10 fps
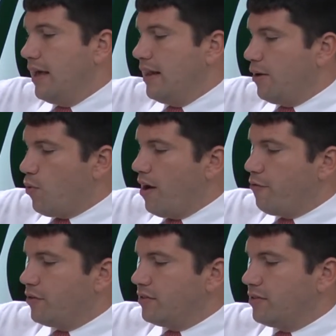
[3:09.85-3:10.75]
and it
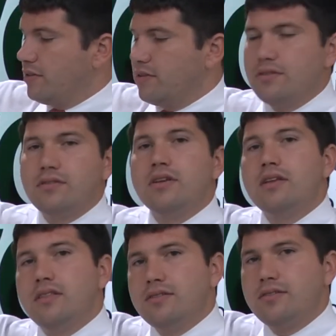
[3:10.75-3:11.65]
references
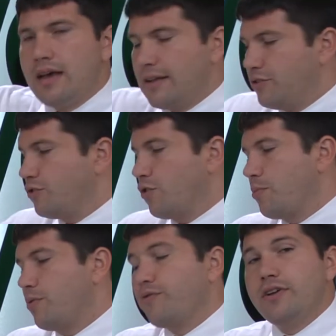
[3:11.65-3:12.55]
the statutory
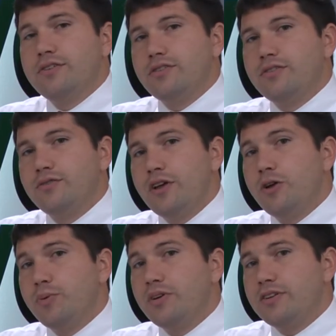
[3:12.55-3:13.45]
provisions
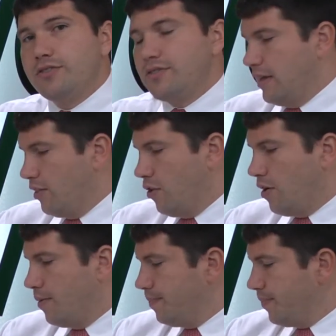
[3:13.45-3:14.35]
available in your state law.